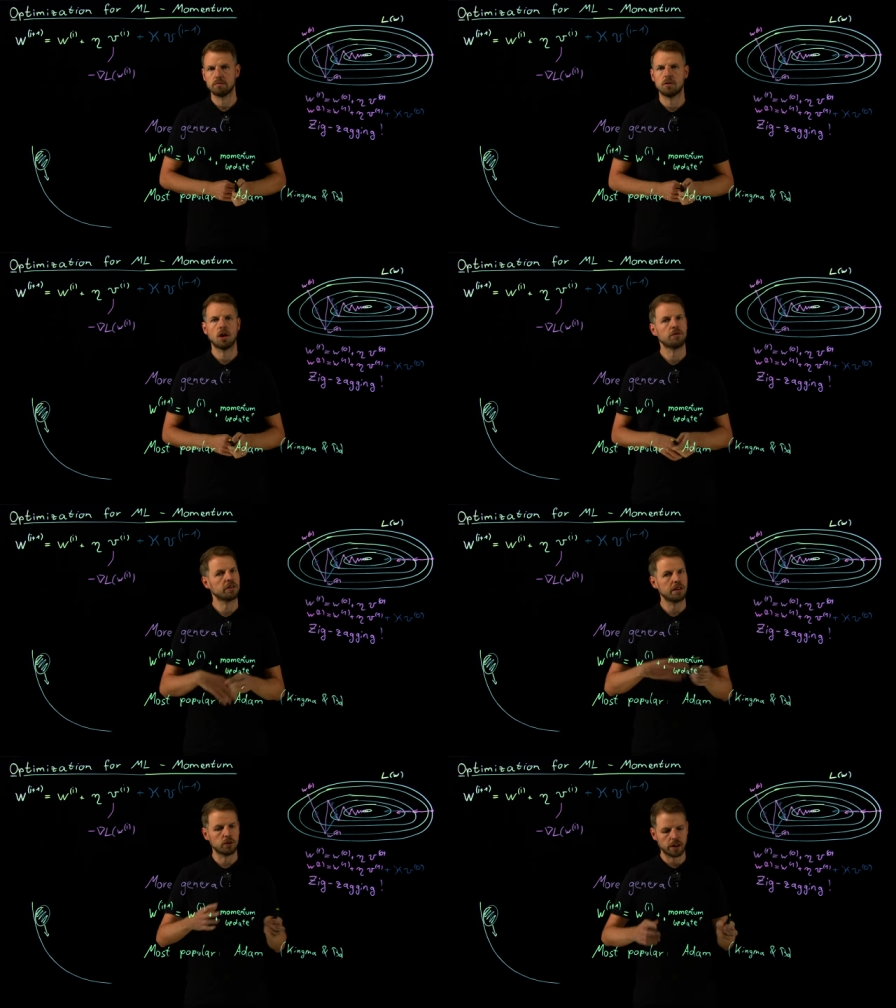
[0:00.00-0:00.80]

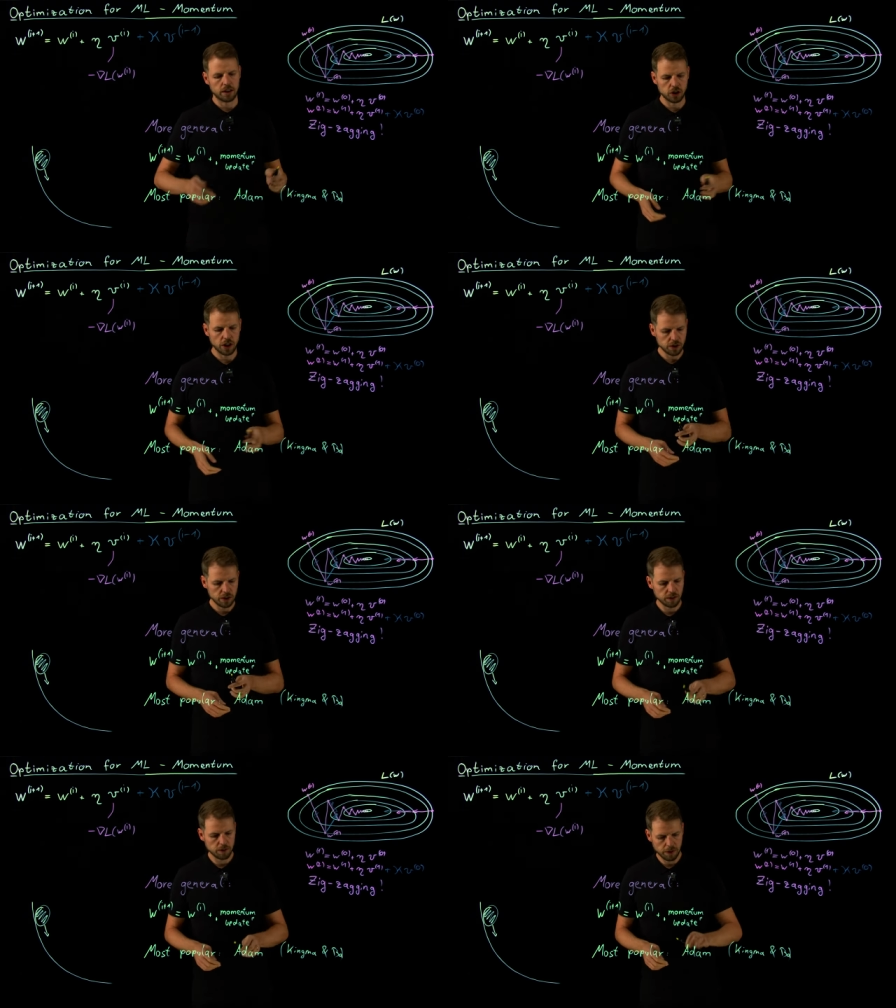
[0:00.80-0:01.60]
Obviously, you can change
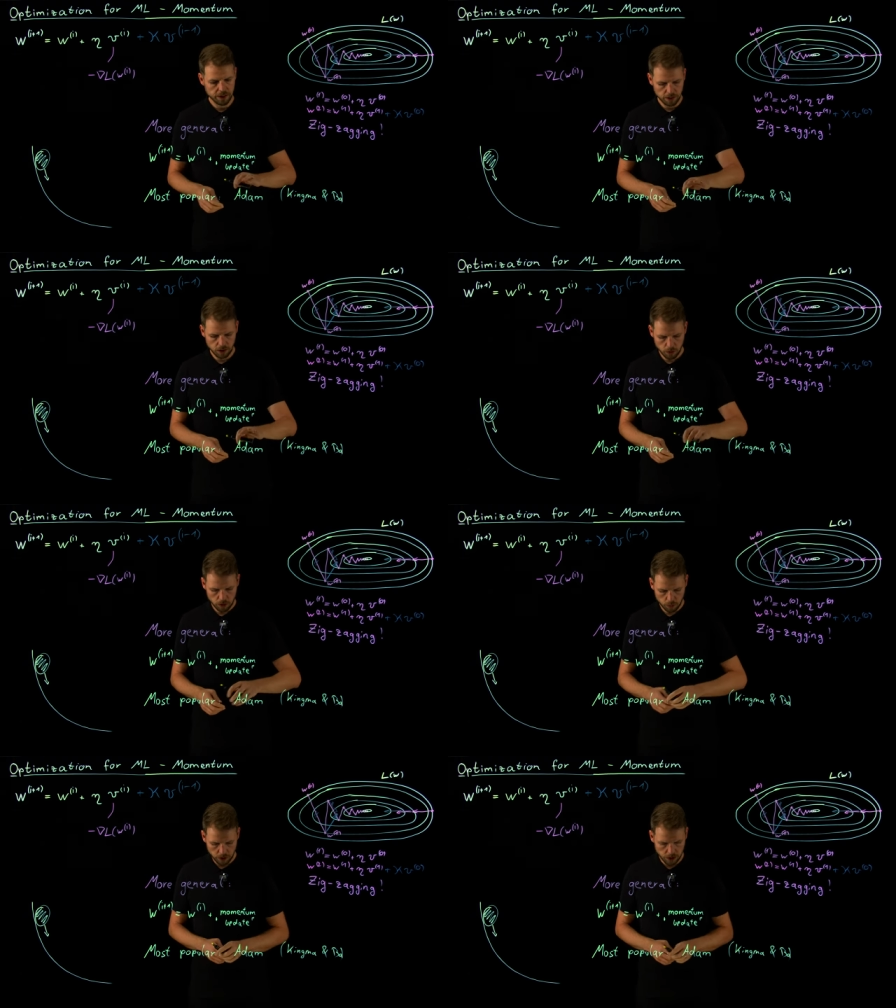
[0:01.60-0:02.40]
this, but this is what
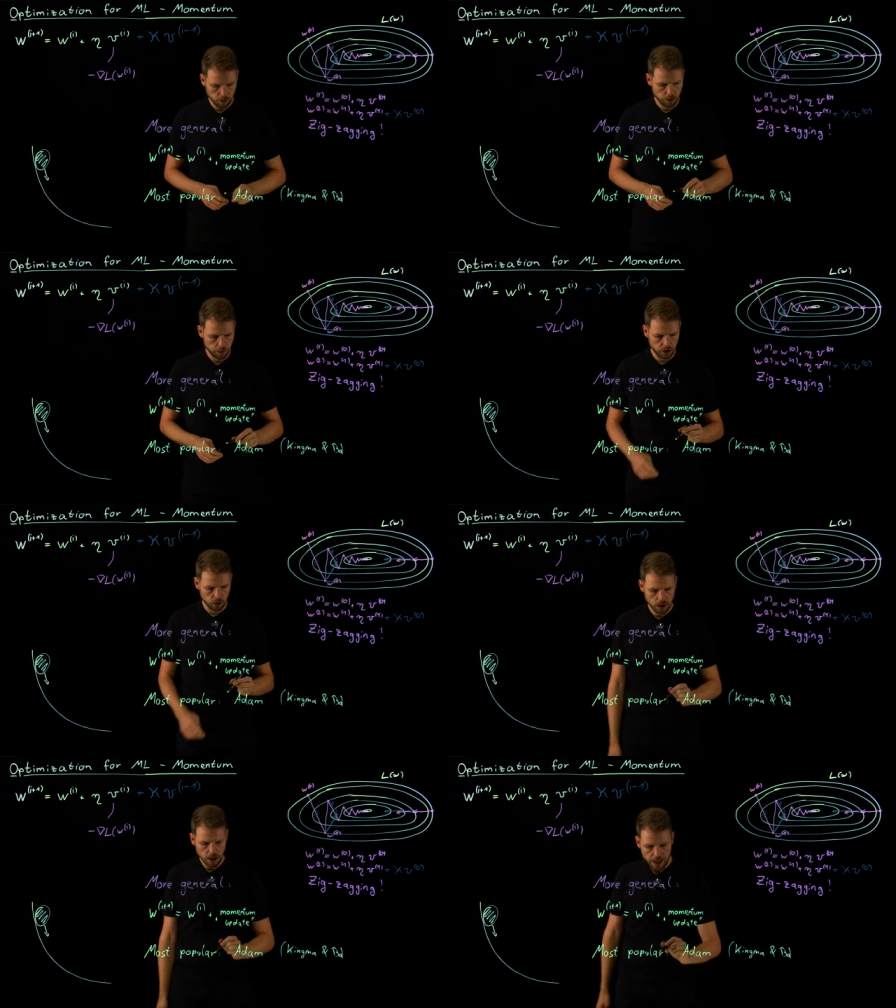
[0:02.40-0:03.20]
we, what we
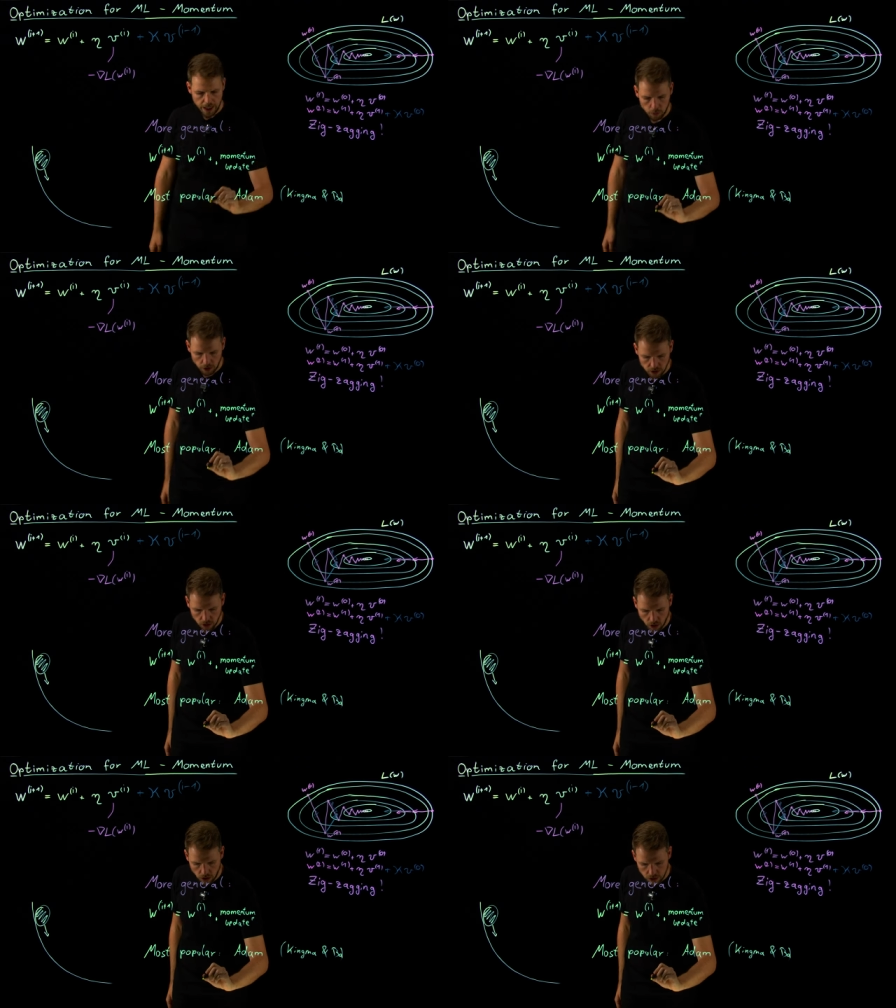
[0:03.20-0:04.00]
do. And what it's
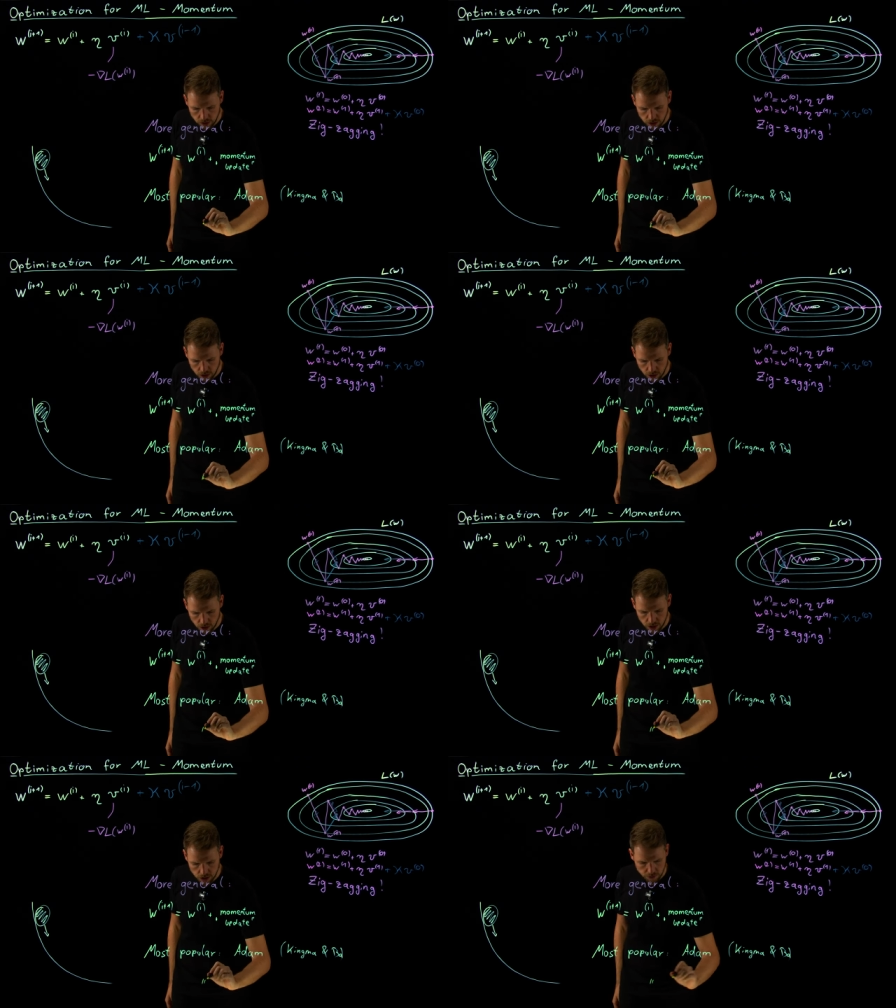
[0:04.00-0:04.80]
called,
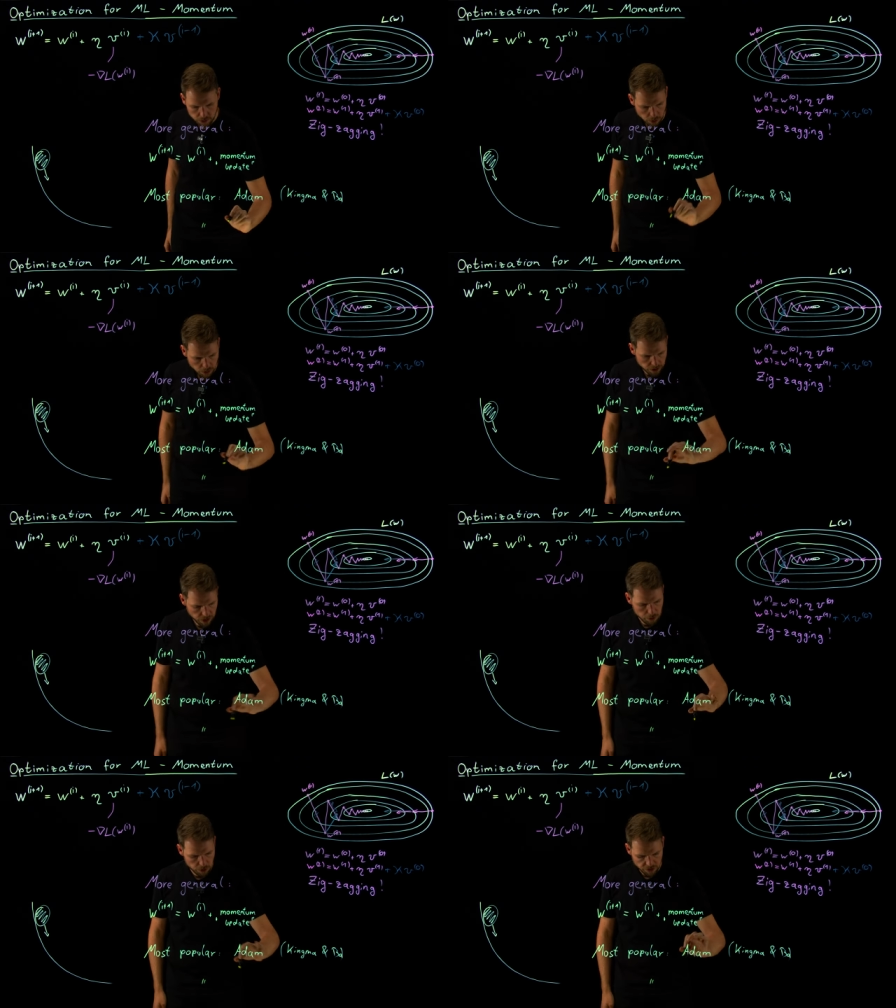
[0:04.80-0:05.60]
uh, or what the
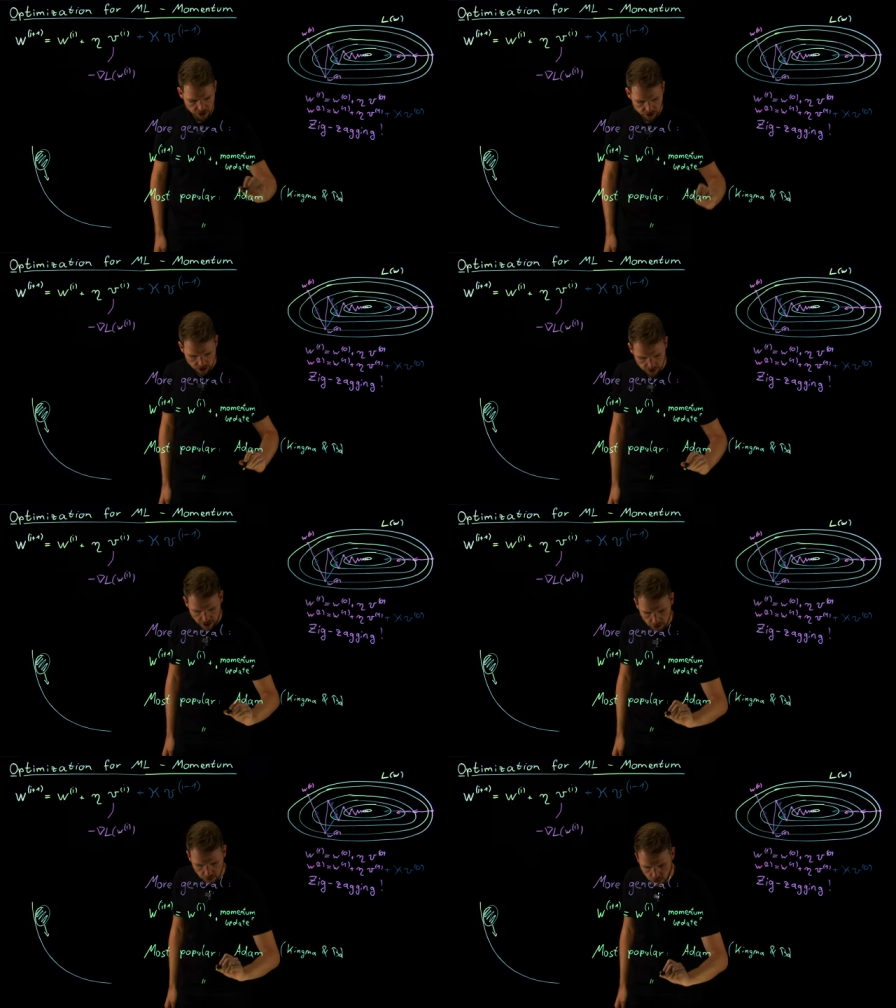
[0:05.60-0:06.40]
abbreviation
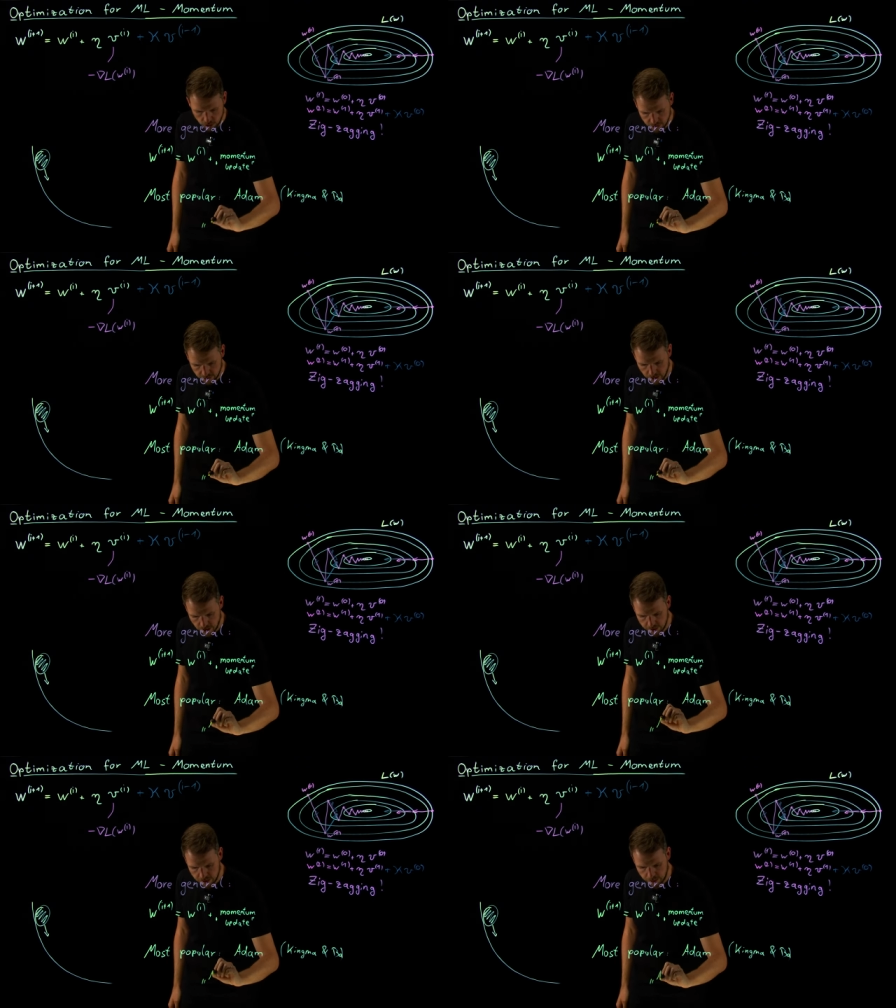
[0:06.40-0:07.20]
stands for, is
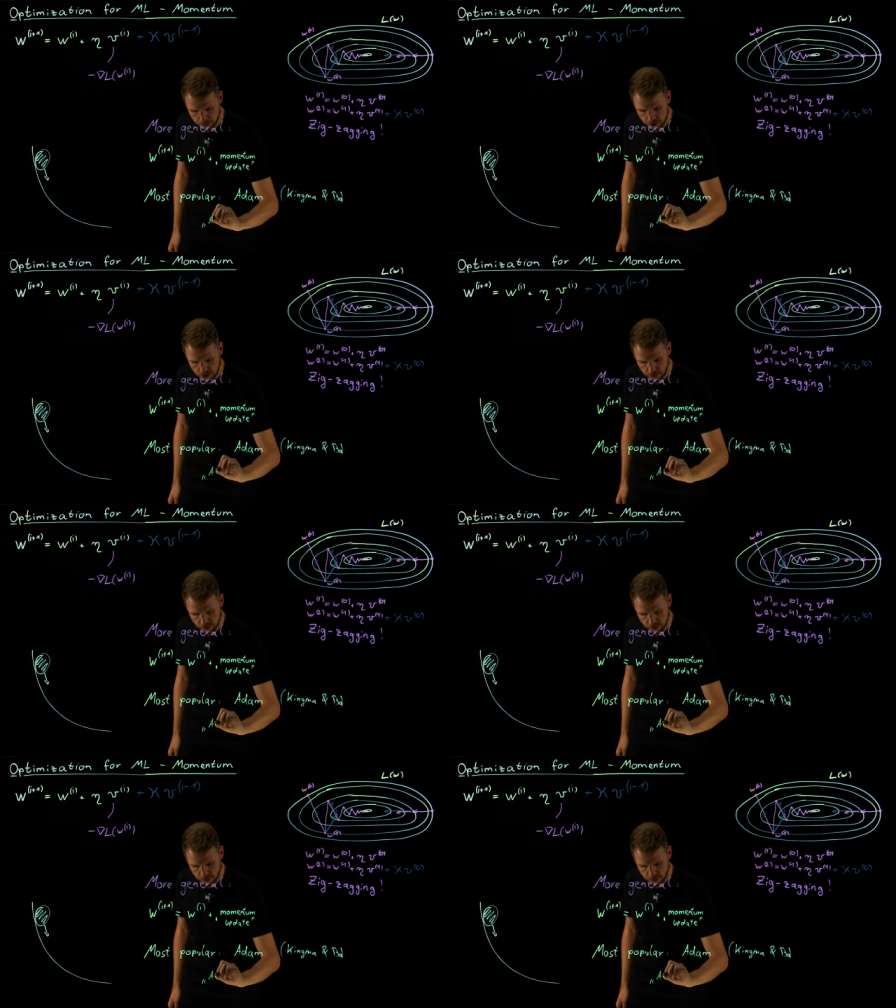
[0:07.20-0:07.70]
adaptive